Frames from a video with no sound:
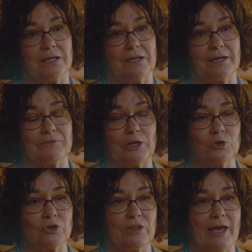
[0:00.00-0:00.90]
And I
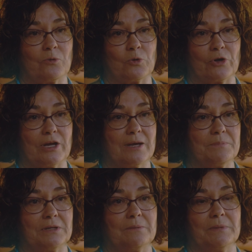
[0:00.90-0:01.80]
looked that word
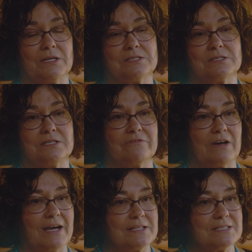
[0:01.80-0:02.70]
up, and it means
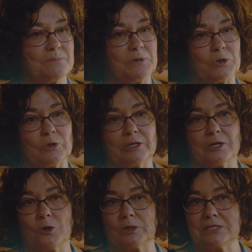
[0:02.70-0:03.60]
divine spirit,
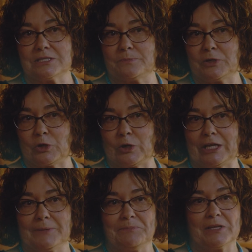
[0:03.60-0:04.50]
Holy Spirit.